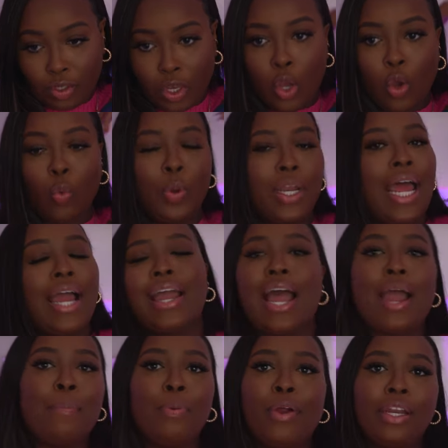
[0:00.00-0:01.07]
when I
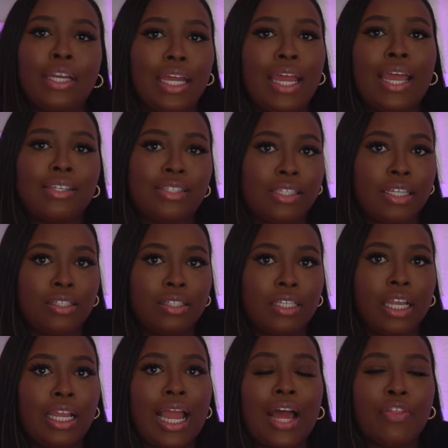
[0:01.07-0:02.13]
got pregnant at
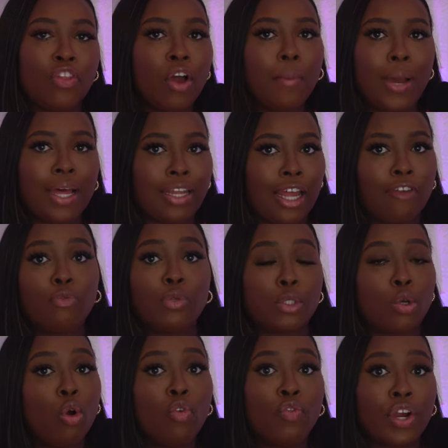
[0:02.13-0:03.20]
16, I thought my life was
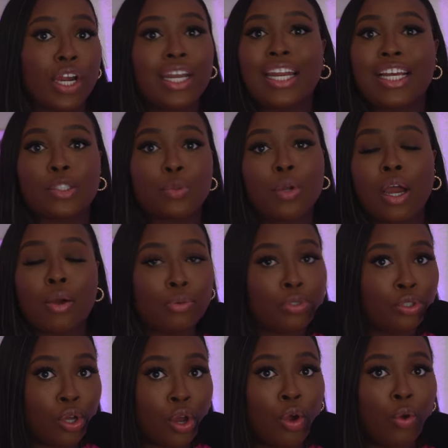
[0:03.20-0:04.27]
over, and that's what I was
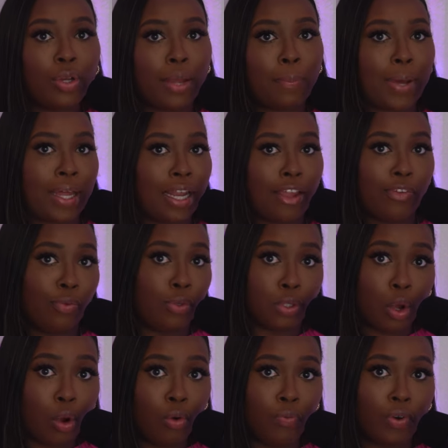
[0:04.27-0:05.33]
told, that my life was
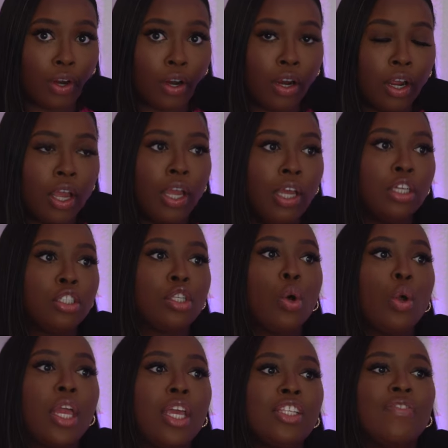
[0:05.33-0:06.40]
over. So
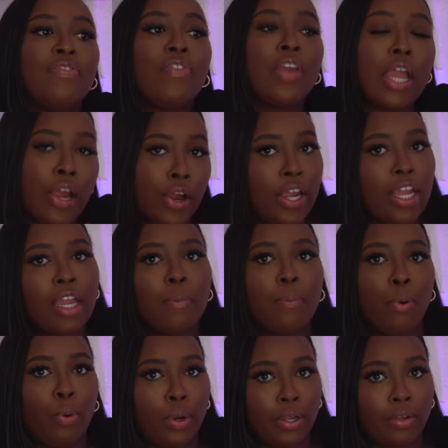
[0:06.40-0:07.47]
it's very
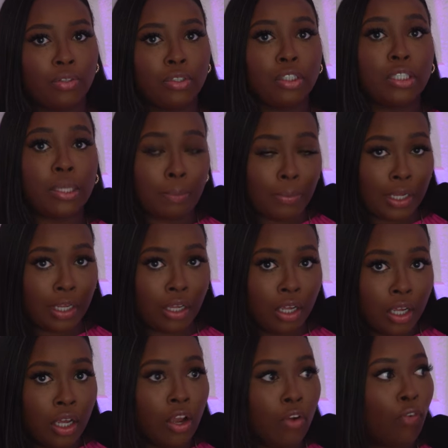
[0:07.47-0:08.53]
important to me
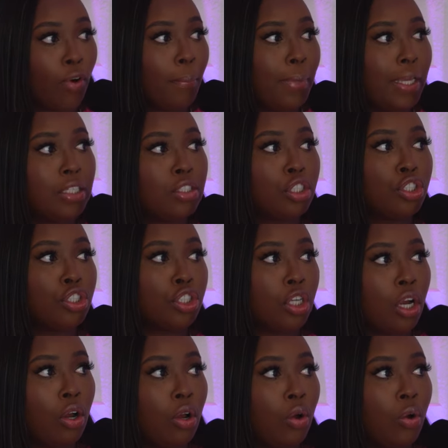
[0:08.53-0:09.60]
for me to
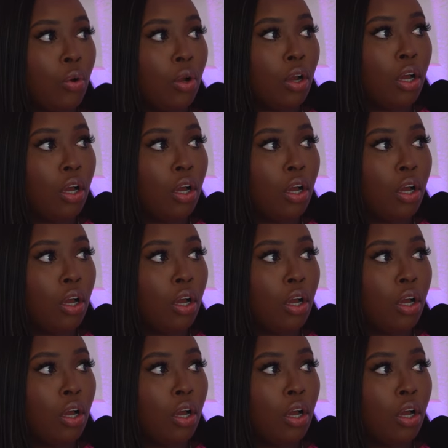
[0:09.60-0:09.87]
show